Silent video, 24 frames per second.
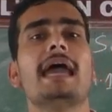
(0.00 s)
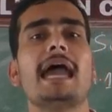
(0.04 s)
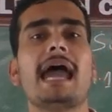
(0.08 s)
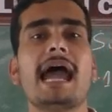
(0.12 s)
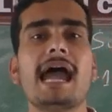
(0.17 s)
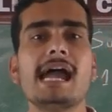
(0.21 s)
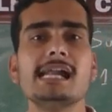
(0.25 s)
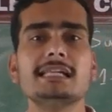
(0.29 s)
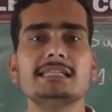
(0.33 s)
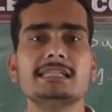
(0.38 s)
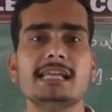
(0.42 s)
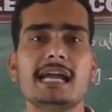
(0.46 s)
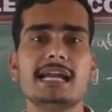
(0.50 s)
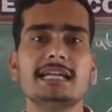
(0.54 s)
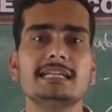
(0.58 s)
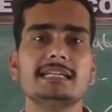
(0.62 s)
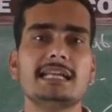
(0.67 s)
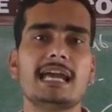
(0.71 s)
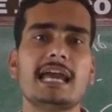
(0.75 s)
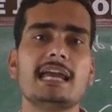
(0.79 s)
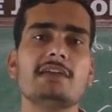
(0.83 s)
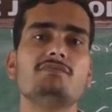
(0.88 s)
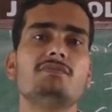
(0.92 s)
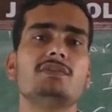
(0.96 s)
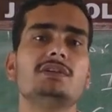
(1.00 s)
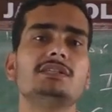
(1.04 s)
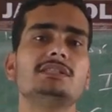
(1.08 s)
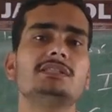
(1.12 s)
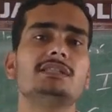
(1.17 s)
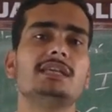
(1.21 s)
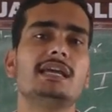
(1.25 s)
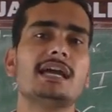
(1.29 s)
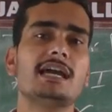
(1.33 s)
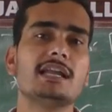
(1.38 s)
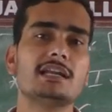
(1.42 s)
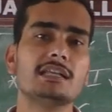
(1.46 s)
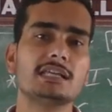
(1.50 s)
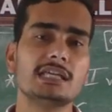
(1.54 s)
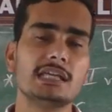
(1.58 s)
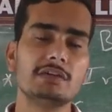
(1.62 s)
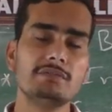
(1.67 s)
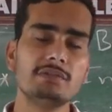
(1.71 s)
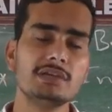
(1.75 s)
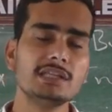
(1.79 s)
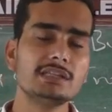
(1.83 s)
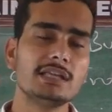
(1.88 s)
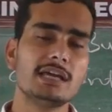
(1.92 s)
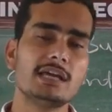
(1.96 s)
At that time when they are
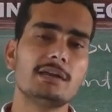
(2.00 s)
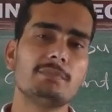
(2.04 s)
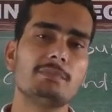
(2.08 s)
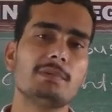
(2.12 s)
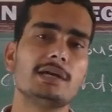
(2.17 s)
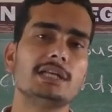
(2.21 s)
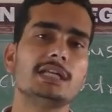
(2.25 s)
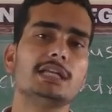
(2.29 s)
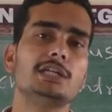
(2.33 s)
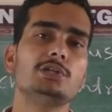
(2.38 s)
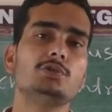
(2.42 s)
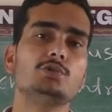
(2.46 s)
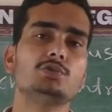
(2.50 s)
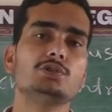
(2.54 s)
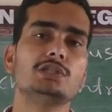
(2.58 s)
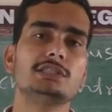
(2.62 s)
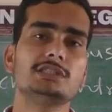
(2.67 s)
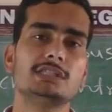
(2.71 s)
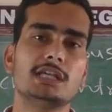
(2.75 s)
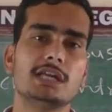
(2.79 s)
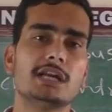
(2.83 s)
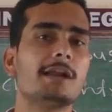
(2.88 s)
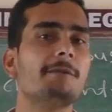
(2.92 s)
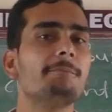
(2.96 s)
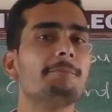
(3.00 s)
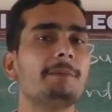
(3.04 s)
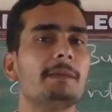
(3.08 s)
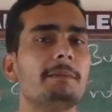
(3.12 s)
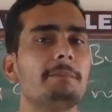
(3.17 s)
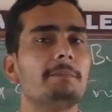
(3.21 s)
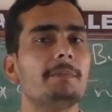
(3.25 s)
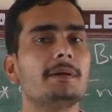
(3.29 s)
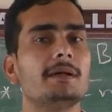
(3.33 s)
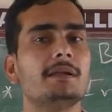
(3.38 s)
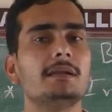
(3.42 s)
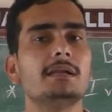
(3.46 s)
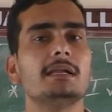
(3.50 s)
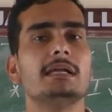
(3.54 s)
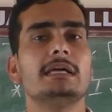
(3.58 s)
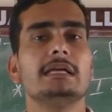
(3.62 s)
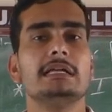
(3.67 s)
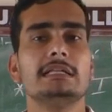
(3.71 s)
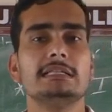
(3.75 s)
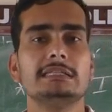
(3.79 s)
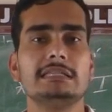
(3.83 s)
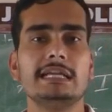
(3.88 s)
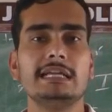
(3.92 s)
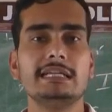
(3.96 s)
giving their money to the general people,
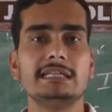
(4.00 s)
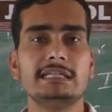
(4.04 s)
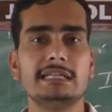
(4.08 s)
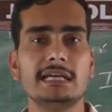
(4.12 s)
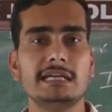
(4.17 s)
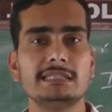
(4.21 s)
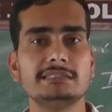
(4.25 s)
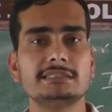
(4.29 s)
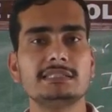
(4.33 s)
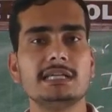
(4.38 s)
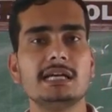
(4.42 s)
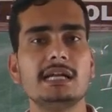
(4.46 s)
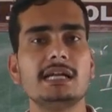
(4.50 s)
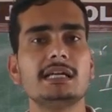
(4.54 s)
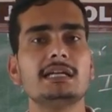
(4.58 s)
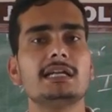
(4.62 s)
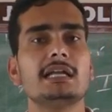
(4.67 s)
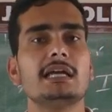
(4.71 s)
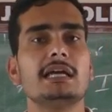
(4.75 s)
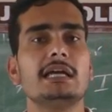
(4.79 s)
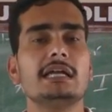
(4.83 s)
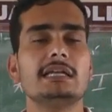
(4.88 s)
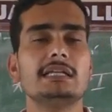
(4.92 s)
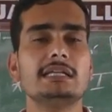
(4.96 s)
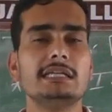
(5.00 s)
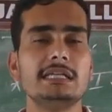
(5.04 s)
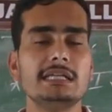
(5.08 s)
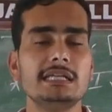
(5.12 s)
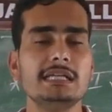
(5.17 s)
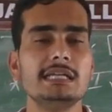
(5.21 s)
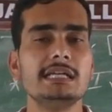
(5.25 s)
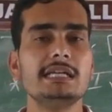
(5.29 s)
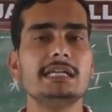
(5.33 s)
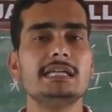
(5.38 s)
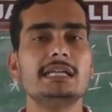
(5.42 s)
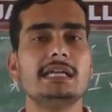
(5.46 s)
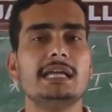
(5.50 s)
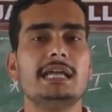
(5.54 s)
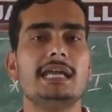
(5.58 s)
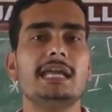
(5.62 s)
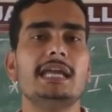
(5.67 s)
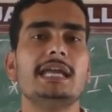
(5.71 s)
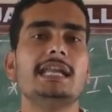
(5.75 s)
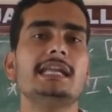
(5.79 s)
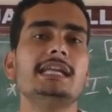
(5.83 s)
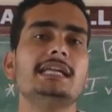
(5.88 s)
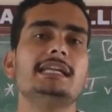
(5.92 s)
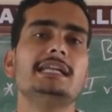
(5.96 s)
they doesn't need
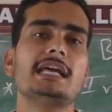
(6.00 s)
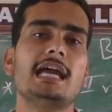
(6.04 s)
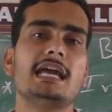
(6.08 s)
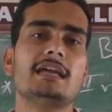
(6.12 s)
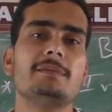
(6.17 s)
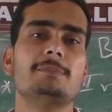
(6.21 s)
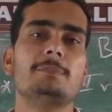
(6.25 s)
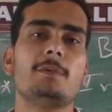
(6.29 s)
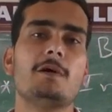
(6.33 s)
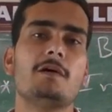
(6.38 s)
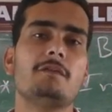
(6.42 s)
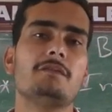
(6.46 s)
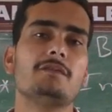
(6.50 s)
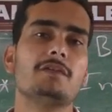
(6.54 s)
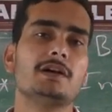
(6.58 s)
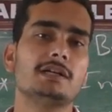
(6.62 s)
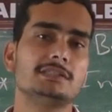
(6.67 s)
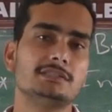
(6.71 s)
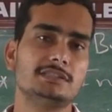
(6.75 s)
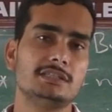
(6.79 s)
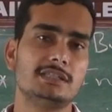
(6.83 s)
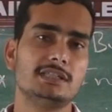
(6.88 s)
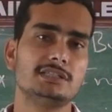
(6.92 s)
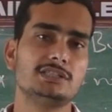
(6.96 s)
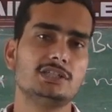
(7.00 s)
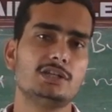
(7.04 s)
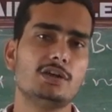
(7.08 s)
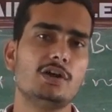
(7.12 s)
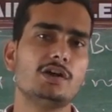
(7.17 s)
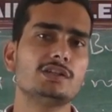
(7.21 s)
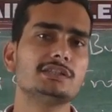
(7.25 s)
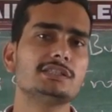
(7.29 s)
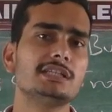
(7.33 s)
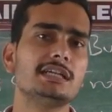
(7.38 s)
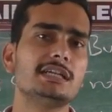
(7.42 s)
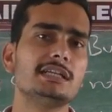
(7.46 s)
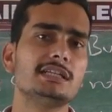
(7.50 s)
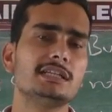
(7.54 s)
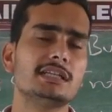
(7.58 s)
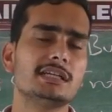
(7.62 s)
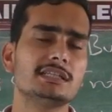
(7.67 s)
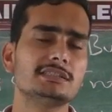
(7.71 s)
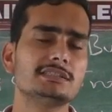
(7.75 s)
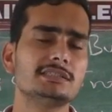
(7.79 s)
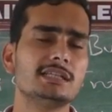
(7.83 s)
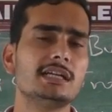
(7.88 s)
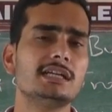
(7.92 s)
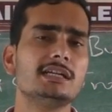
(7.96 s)
any type of consideration, or they
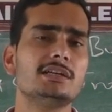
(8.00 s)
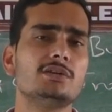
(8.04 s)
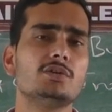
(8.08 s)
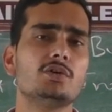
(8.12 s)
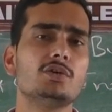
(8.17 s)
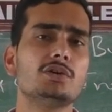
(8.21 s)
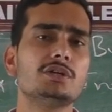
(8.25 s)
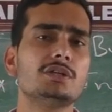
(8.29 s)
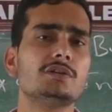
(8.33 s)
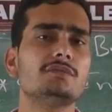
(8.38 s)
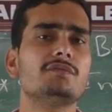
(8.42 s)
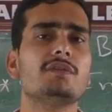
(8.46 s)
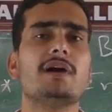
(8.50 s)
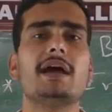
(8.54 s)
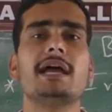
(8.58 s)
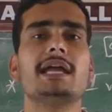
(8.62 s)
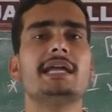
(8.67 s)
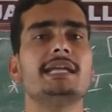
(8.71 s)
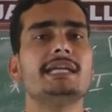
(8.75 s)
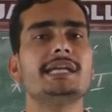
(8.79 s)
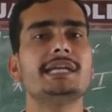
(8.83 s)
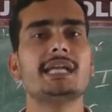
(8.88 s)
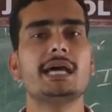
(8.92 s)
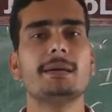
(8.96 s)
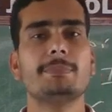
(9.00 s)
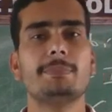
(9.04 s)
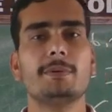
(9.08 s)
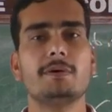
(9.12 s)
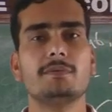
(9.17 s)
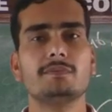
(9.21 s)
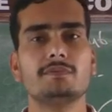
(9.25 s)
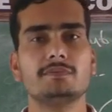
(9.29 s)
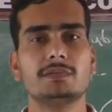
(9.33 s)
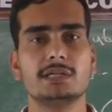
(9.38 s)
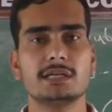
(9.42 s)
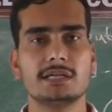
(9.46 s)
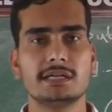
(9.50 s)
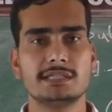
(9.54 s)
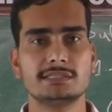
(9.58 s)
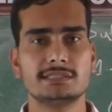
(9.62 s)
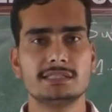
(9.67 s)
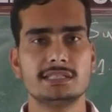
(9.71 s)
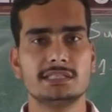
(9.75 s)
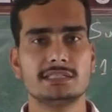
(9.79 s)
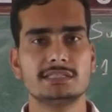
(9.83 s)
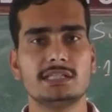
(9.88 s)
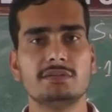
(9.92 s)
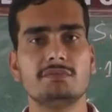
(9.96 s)
doesn't notify any type of the
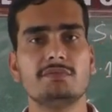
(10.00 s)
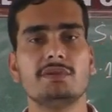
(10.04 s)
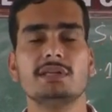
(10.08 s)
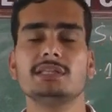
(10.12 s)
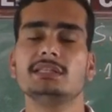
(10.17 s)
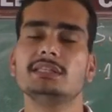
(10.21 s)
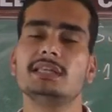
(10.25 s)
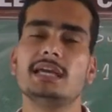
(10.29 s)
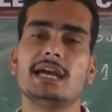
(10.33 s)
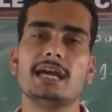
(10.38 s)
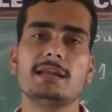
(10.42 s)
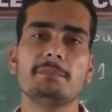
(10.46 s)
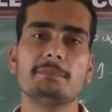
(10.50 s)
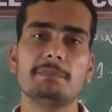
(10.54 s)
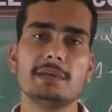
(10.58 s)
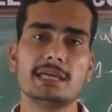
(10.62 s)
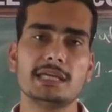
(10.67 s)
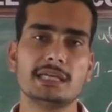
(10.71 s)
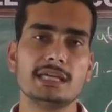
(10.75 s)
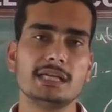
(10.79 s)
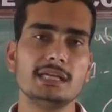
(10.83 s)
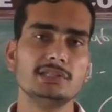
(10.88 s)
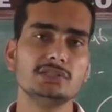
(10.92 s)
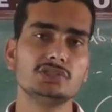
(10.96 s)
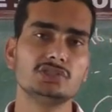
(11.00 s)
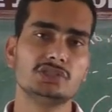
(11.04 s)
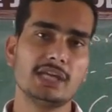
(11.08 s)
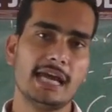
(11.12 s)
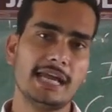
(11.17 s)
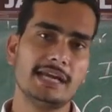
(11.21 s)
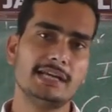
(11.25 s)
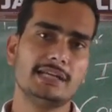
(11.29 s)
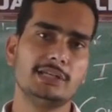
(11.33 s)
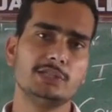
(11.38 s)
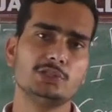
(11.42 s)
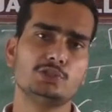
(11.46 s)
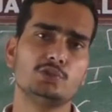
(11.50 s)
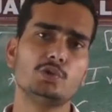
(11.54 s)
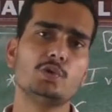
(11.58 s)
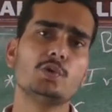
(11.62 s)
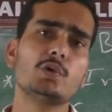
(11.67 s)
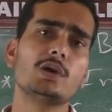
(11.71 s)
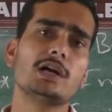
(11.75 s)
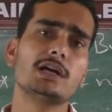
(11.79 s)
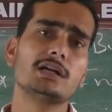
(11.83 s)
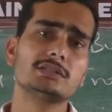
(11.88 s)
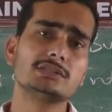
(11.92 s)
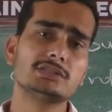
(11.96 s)
consideration when they are making charity.
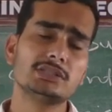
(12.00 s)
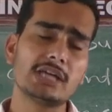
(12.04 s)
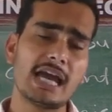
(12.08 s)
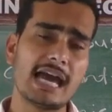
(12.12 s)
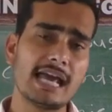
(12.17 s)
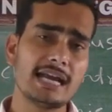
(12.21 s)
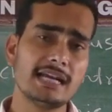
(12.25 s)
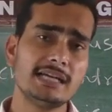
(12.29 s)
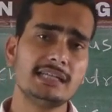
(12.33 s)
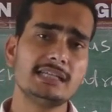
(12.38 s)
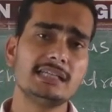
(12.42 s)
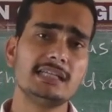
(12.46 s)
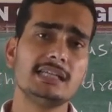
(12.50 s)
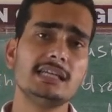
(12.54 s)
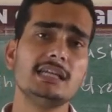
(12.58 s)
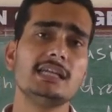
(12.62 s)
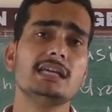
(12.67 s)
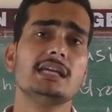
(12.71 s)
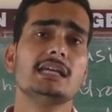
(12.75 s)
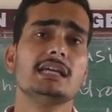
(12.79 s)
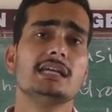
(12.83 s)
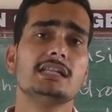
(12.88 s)
So charity,